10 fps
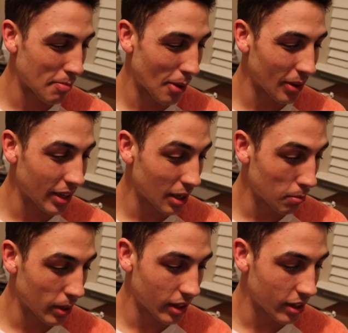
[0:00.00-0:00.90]
Bowling,
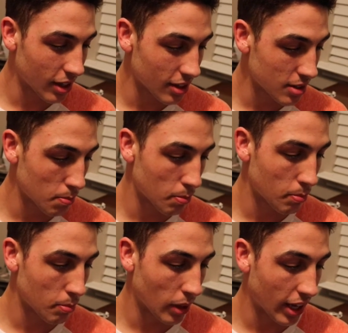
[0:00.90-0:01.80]
billiards,
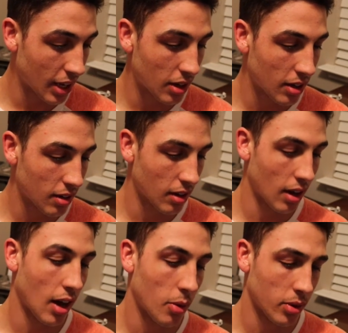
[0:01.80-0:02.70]
playing
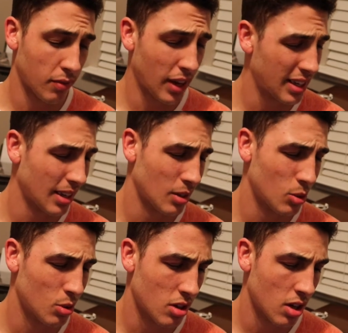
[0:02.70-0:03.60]
with fake
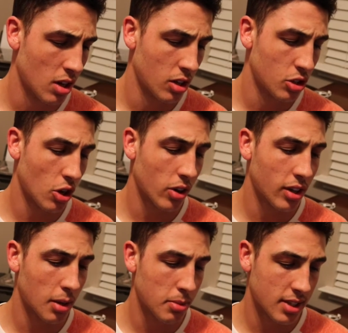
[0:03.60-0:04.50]
tattoos.
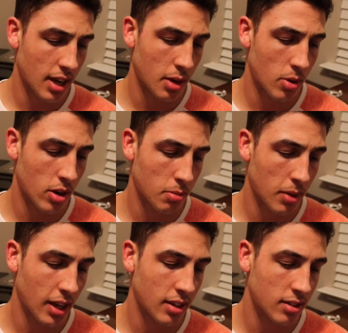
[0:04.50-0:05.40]
Chalking up a sidewalk,
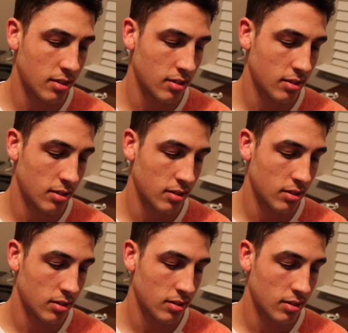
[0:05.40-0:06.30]

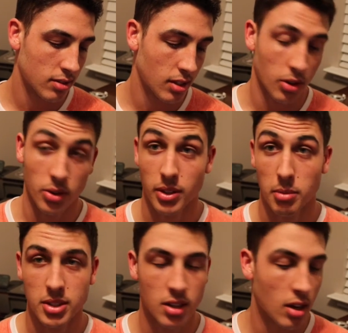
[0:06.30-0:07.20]
don't know what
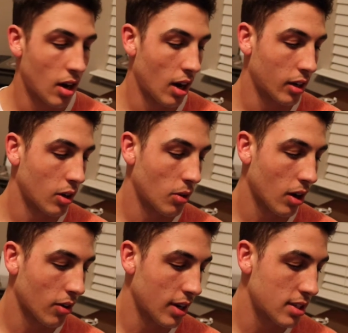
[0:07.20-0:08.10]
that means.
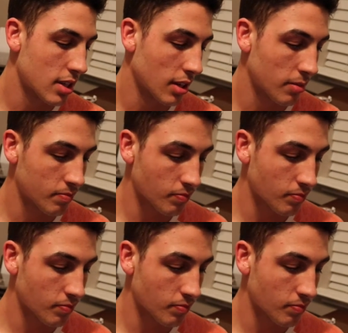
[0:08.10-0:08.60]
Go-kart racing.